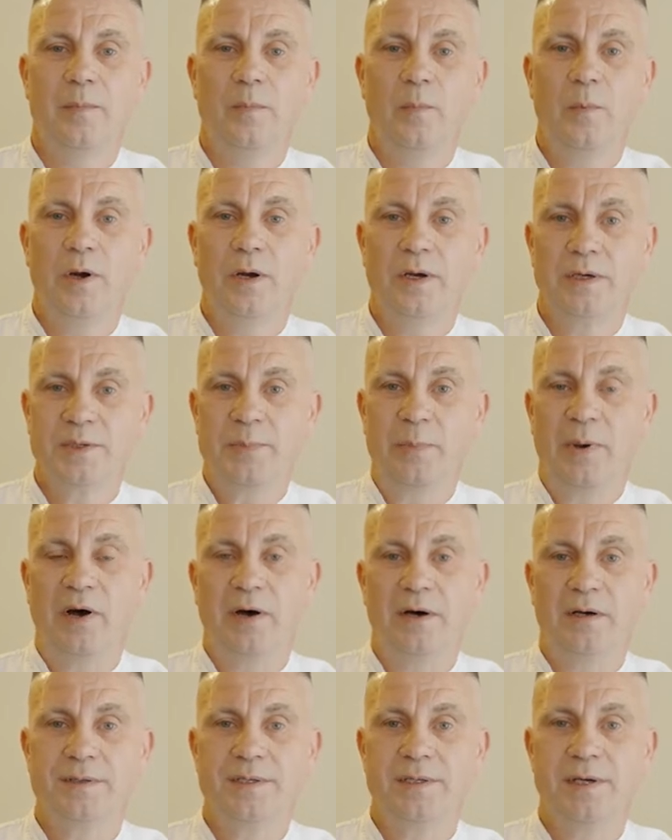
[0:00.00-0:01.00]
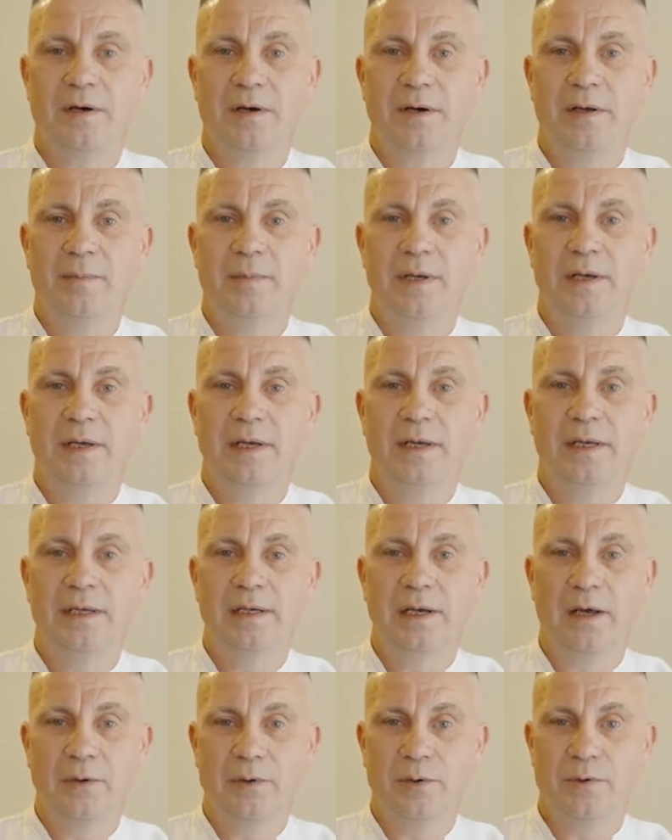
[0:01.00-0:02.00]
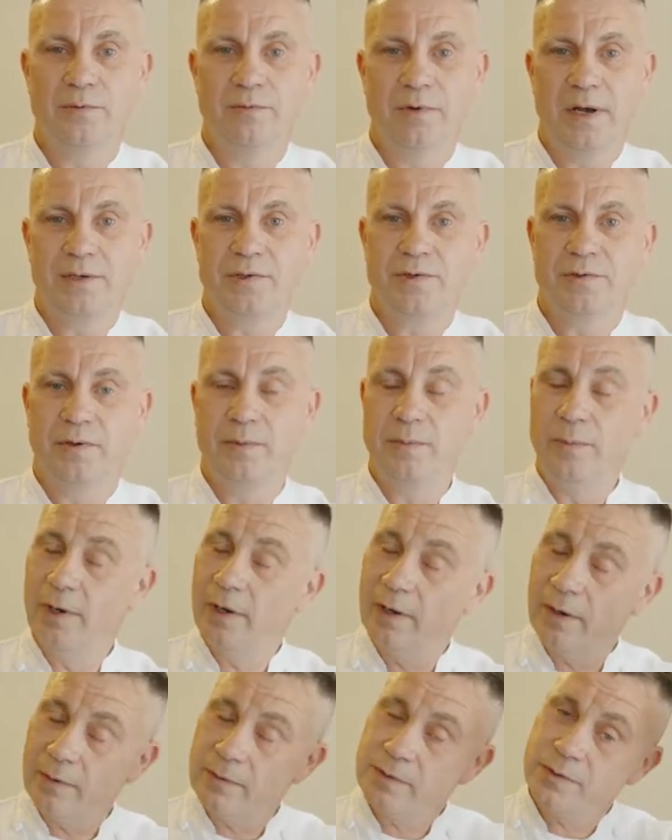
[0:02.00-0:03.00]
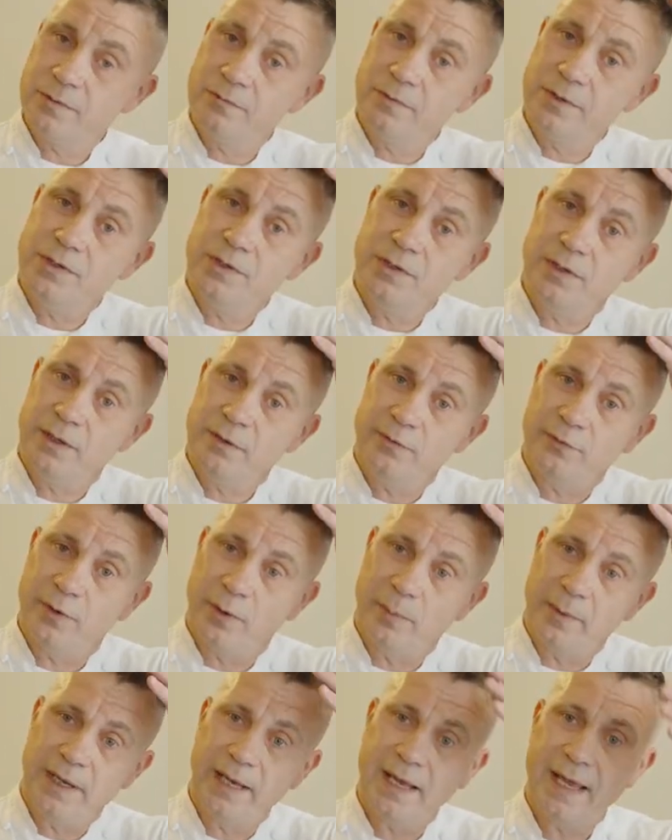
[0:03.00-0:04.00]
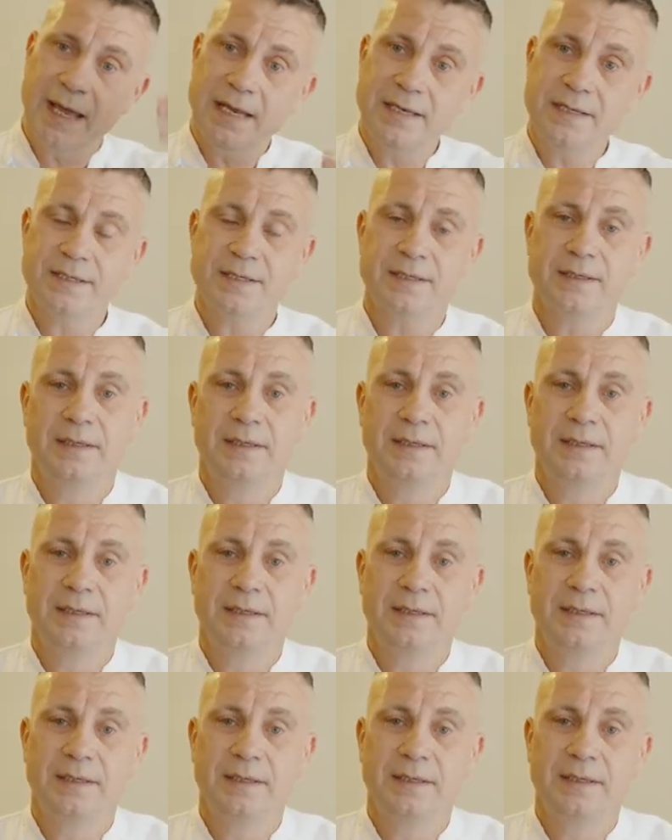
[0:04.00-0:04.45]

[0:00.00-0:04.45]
worked part-time in a local restaurant where I was originally from in Kent.